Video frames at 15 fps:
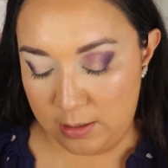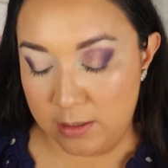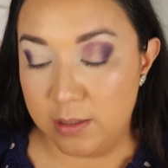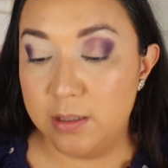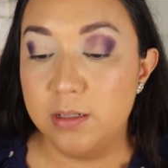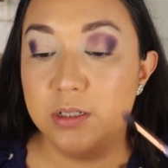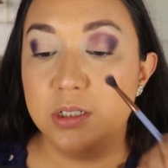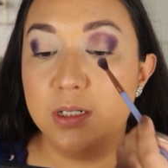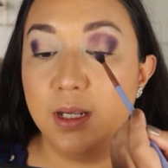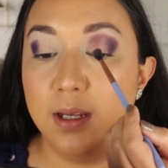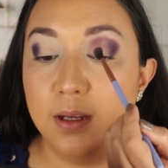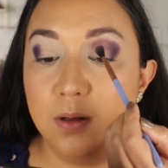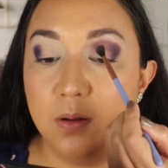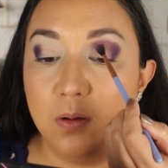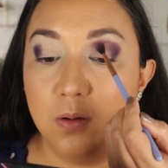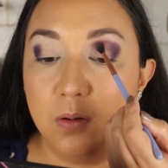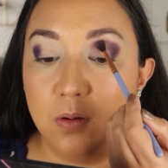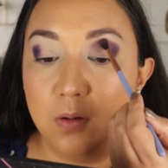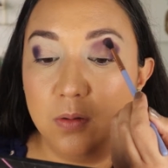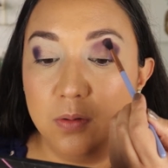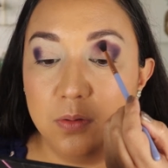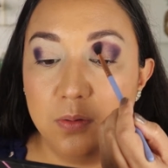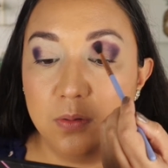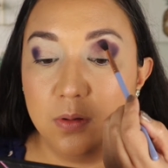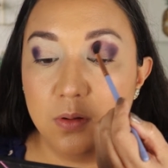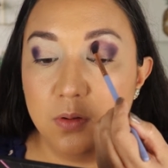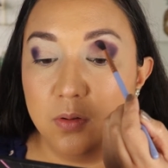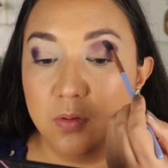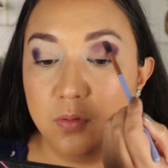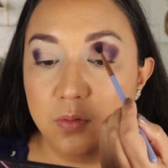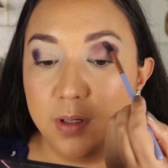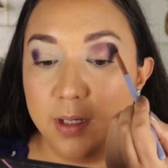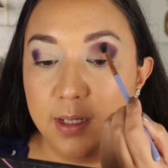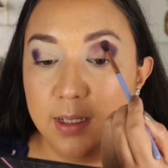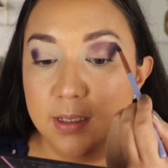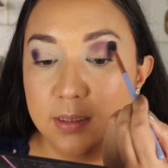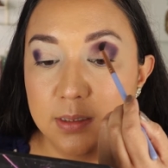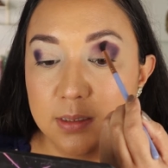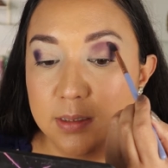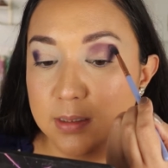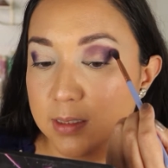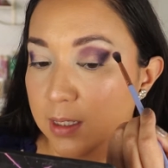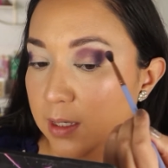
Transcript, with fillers: this shade all through the crease